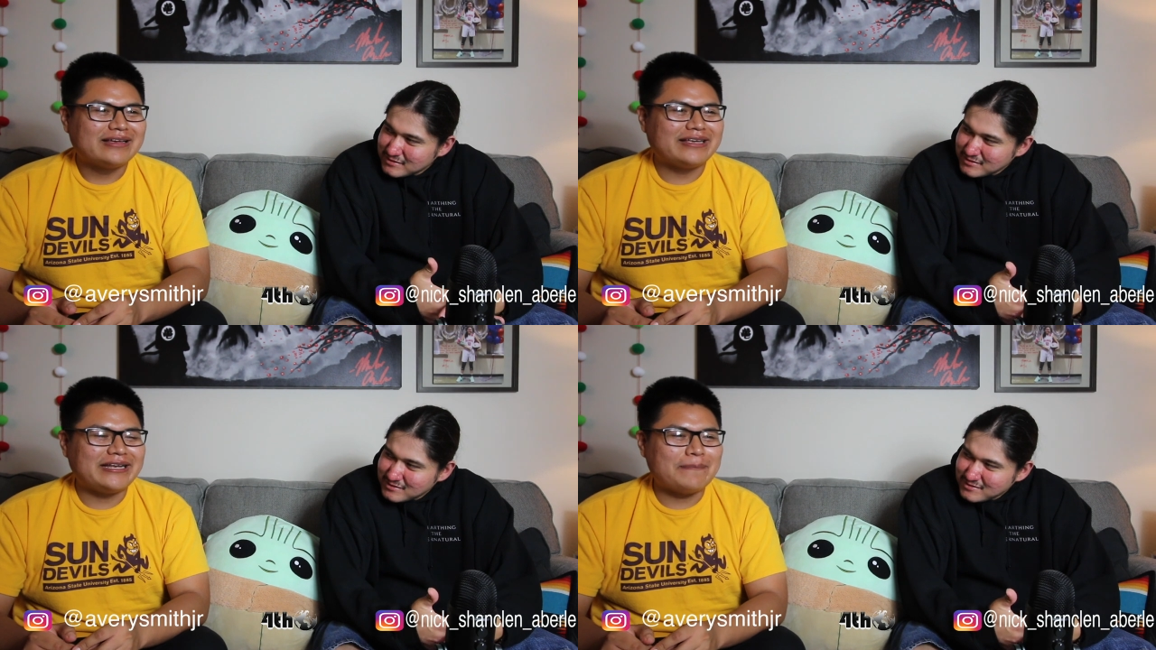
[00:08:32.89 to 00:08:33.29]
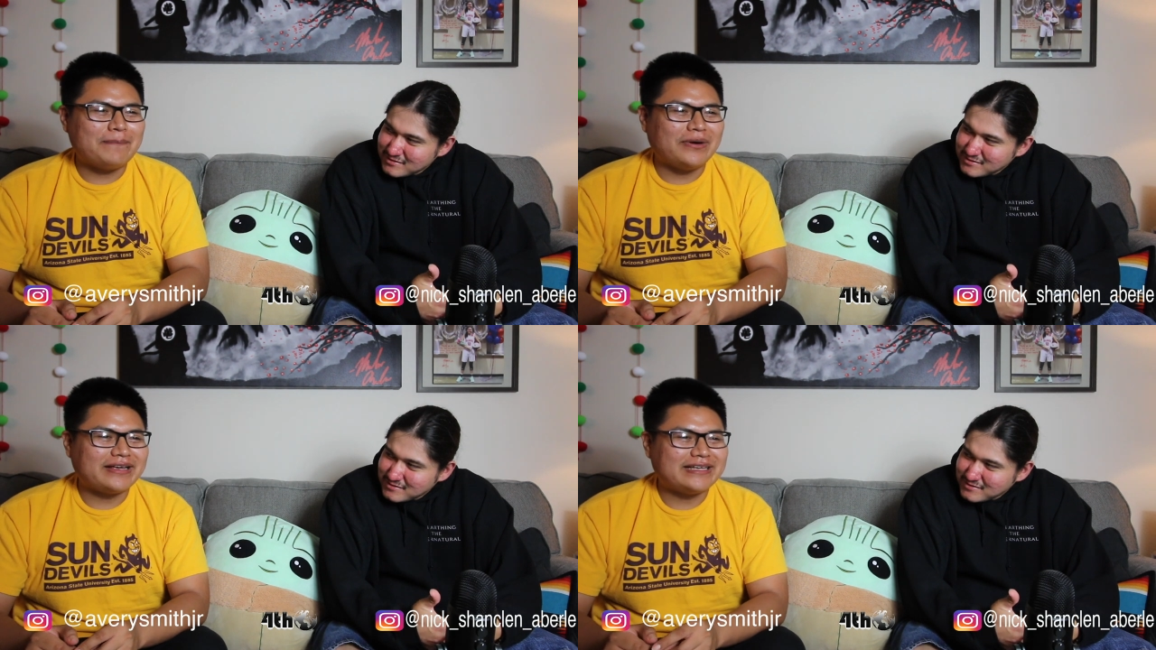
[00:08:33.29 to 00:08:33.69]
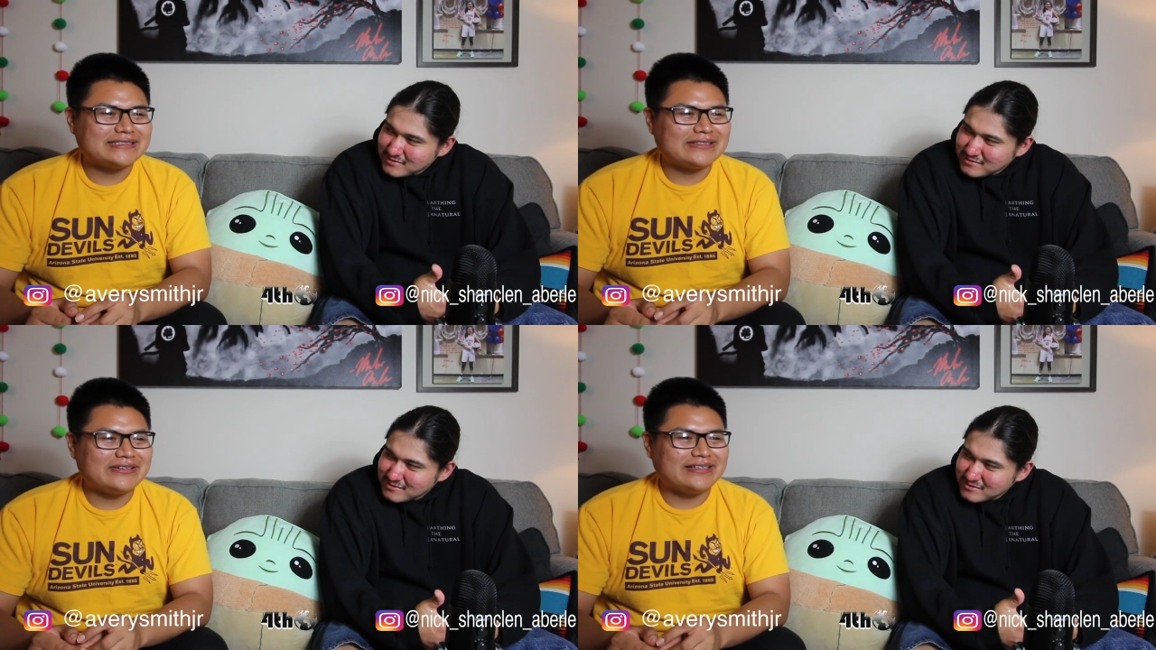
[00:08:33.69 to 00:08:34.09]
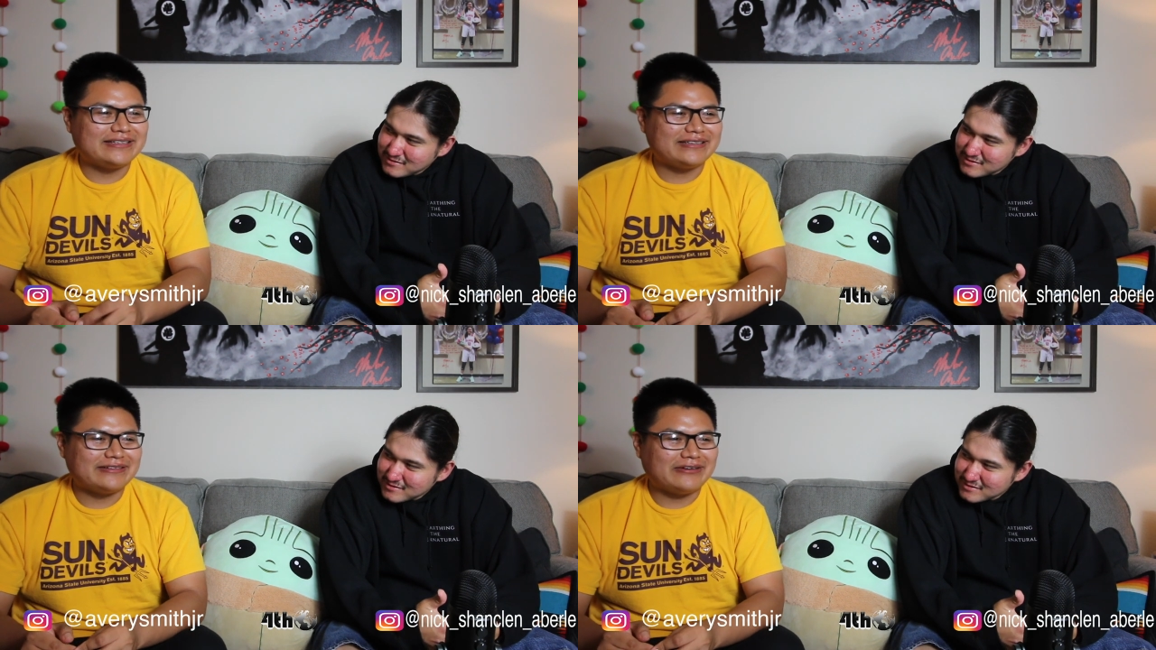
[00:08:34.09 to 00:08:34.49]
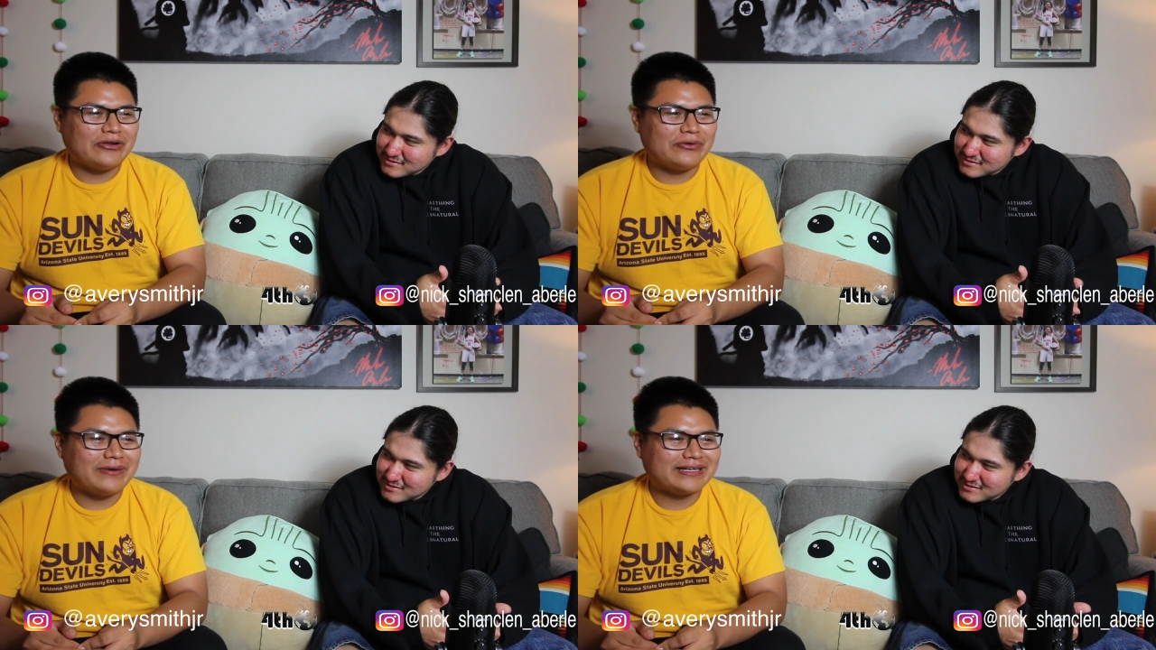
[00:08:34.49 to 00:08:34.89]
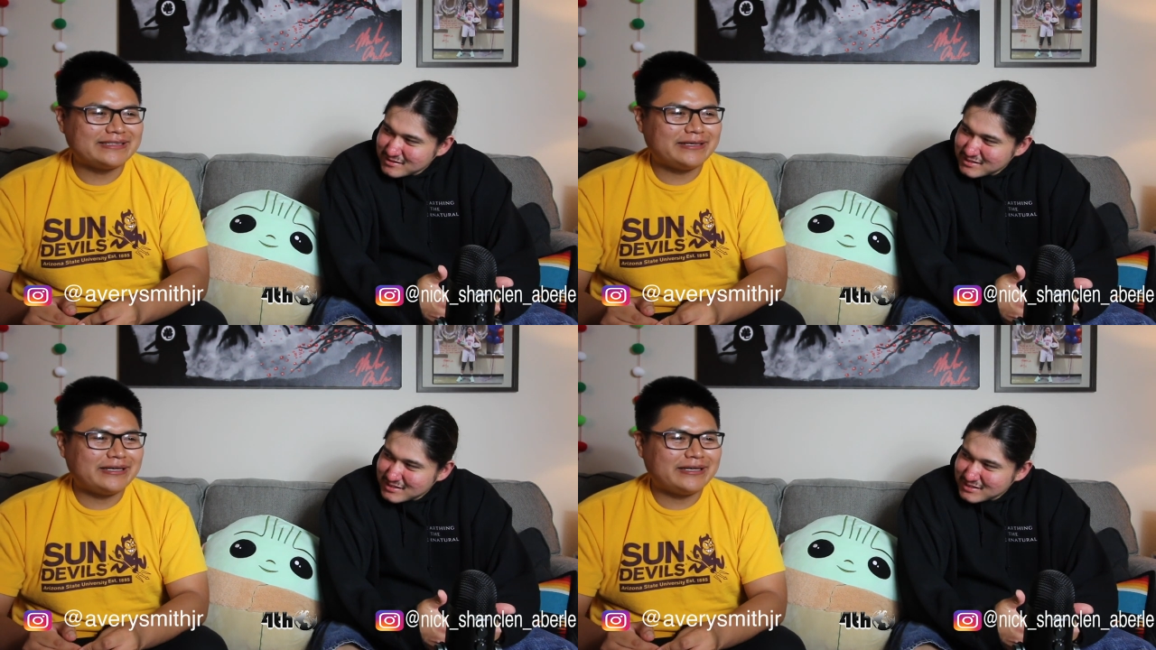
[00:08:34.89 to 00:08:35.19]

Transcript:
Speaker 1: getting buckets on the on the rec